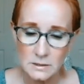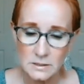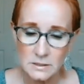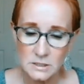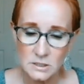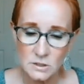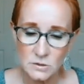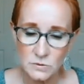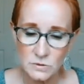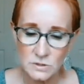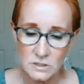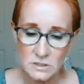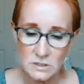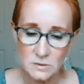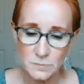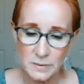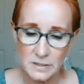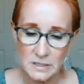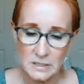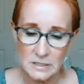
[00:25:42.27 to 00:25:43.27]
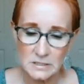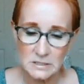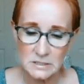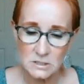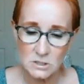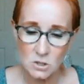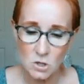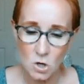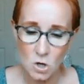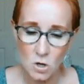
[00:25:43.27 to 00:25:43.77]
Linda uses
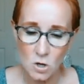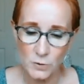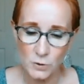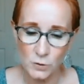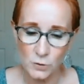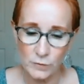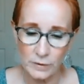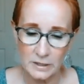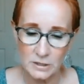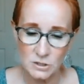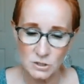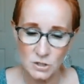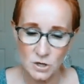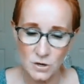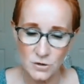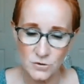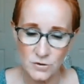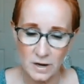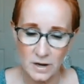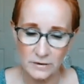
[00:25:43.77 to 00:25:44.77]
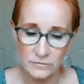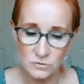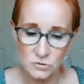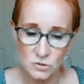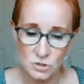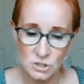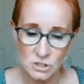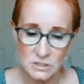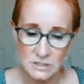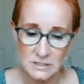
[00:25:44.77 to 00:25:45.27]
peace to calm her granddaughter
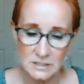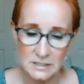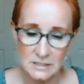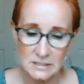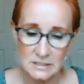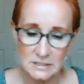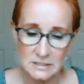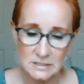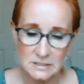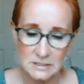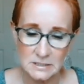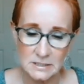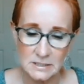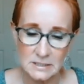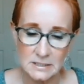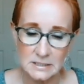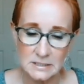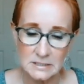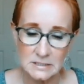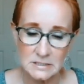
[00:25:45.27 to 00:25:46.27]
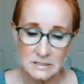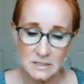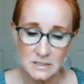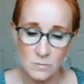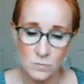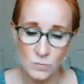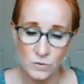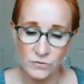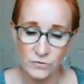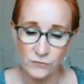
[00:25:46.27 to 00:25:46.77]
after she's eat, eaten
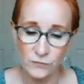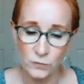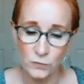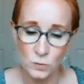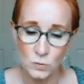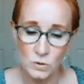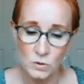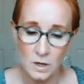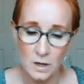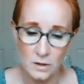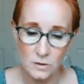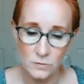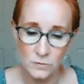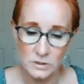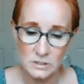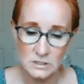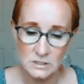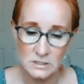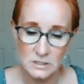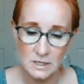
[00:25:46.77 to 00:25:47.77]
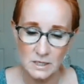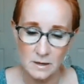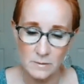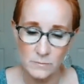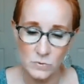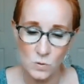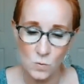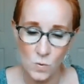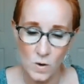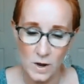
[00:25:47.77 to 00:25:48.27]
something with food coloring to
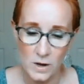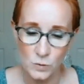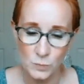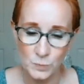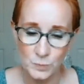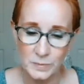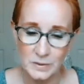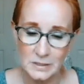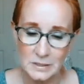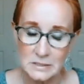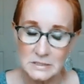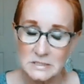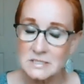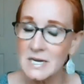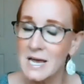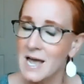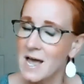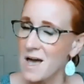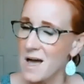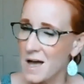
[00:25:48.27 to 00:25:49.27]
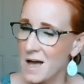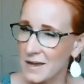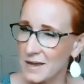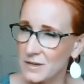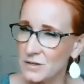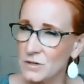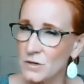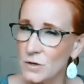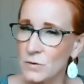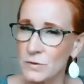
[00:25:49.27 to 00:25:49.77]
tame the wild beast.
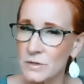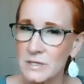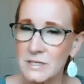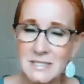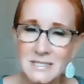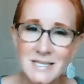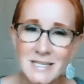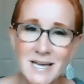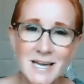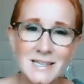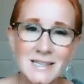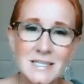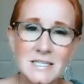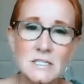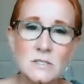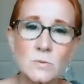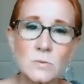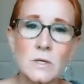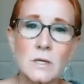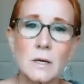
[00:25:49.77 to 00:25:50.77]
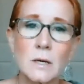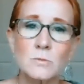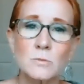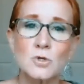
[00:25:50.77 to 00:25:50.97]
I noticed that this week.